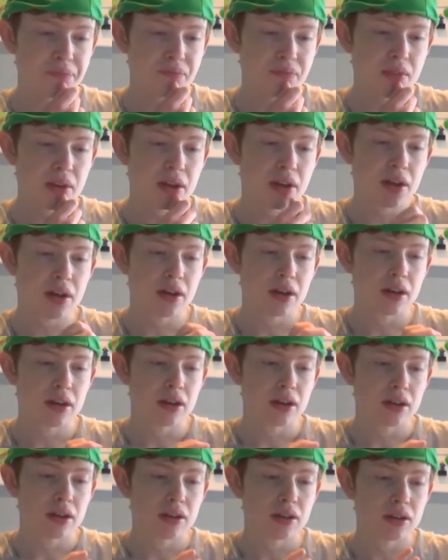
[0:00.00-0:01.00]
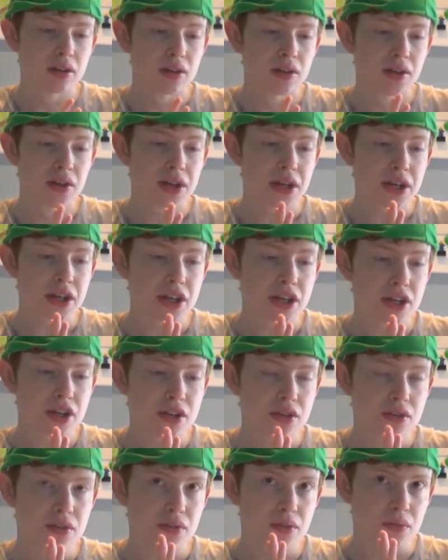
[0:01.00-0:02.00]

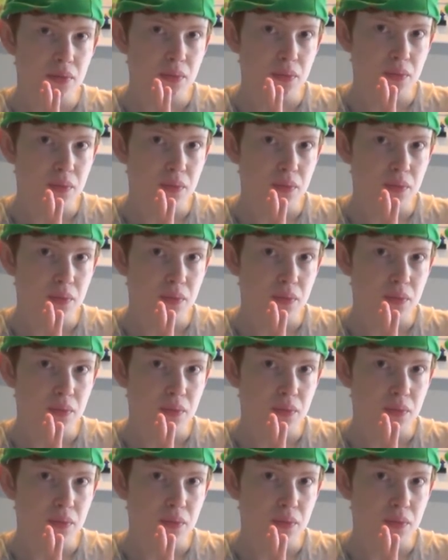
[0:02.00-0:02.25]
No one is speaking in this clip.